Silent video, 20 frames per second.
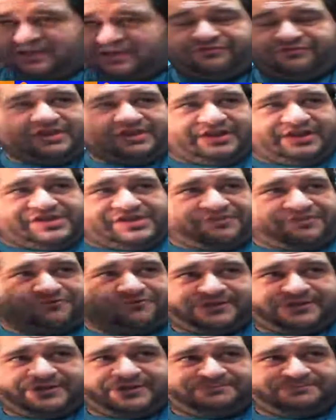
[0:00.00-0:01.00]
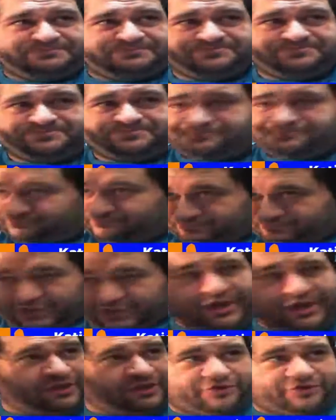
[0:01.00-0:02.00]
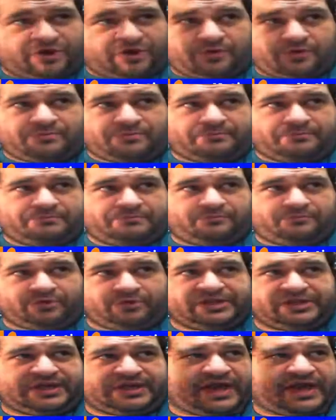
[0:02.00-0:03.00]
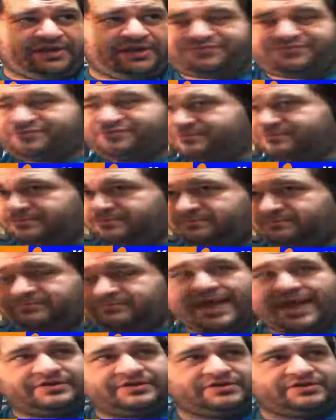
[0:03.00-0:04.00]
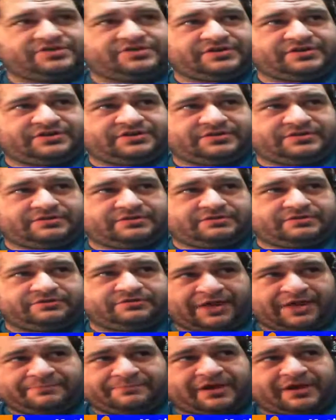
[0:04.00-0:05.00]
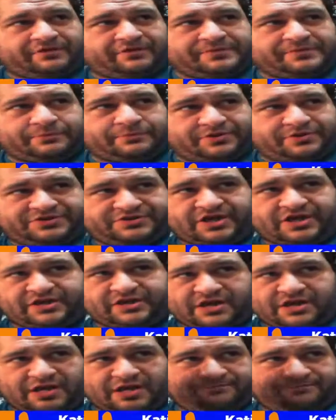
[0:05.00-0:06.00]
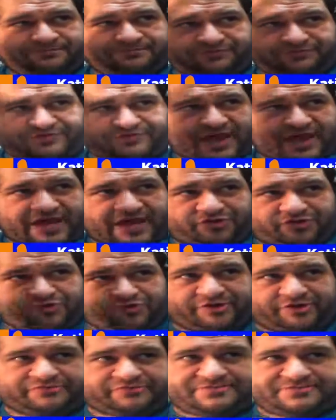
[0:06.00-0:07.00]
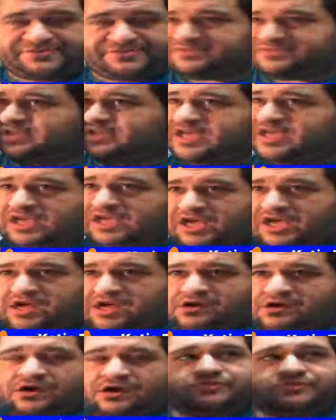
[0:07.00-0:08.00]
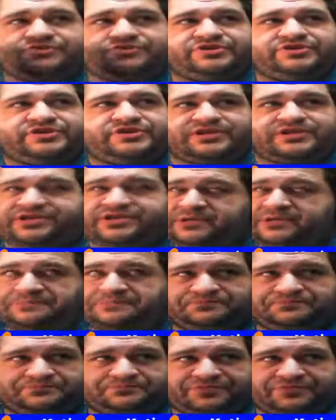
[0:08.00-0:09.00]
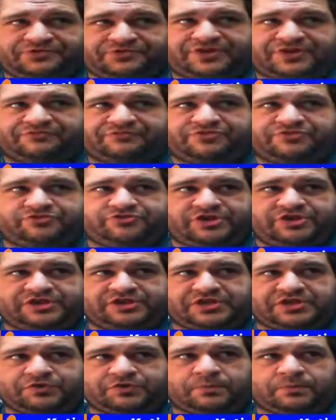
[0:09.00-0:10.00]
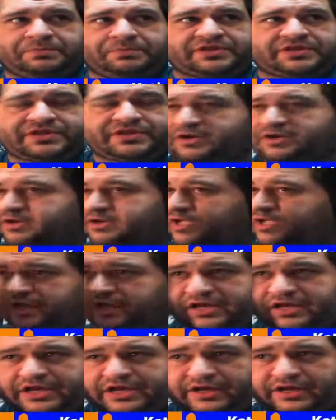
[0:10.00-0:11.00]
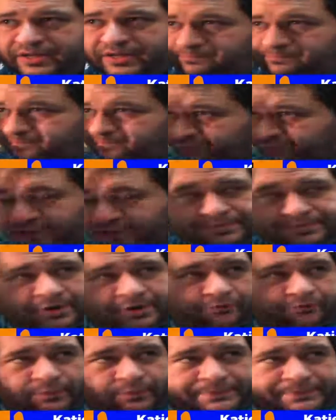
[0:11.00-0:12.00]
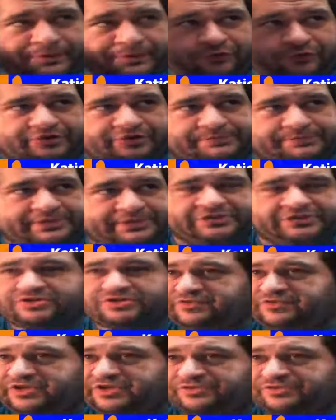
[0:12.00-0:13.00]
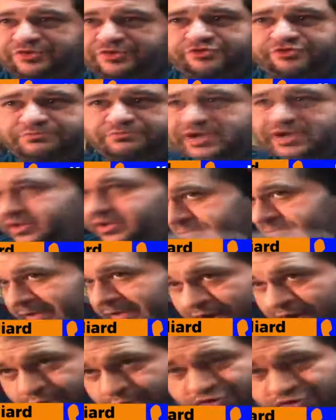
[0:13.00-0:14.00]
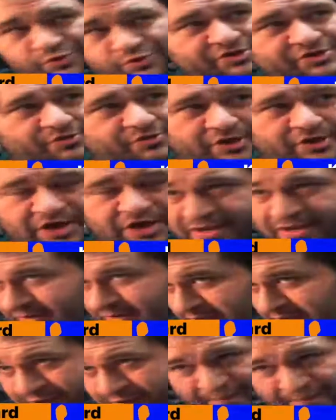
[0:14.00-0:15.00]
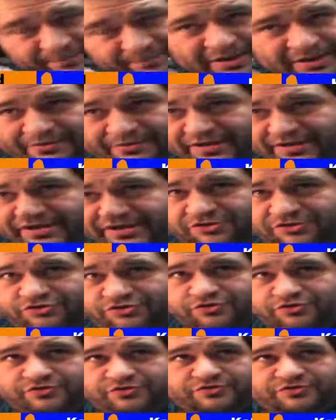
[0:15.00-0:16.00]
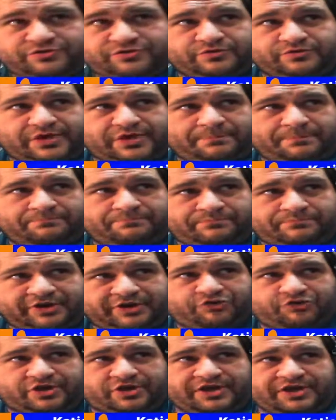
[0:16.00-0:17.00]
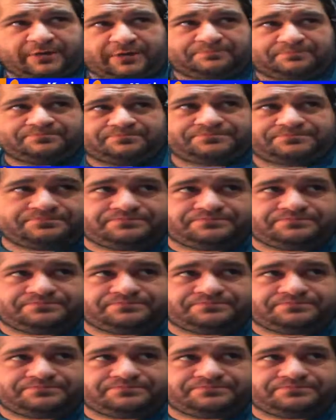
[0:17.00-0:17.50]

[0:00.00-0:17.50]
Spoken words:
I haven't got that far. Okay, so we're going to have themalliardreport.com/Christmas. All the stuff that you need to do will be there. We'll be posting the pictures via social media, no matter which one you're on. But I'm going to need you to make sure I know.